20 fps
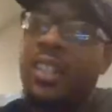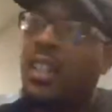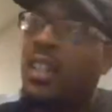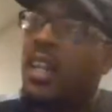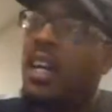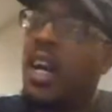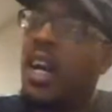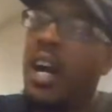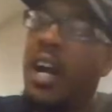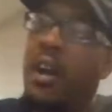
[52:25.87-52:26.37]

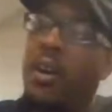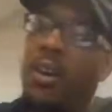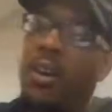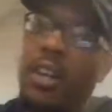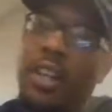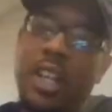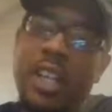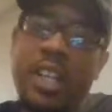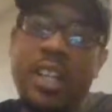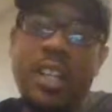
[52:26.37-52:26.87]

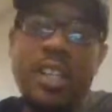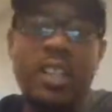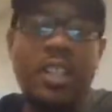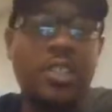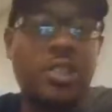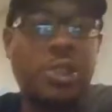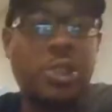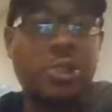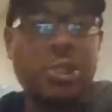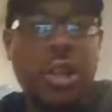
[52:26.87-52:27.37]
hierarchy
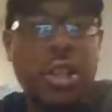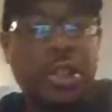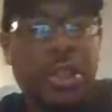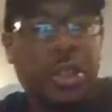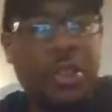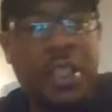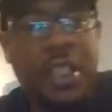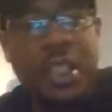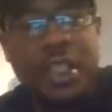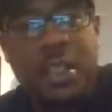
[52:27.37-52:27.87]

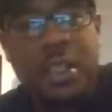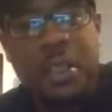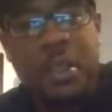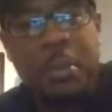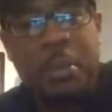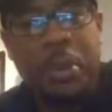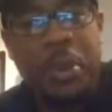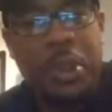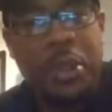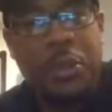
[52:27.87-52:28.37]
structure is of the
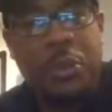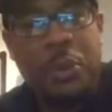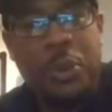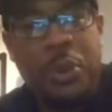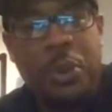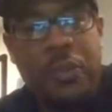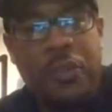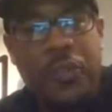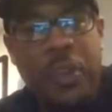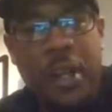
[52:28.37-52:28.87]
British
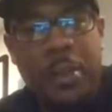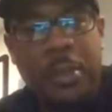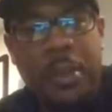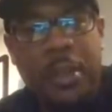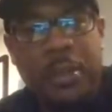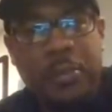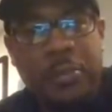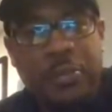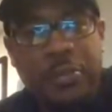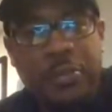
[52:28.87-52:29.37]
royal family?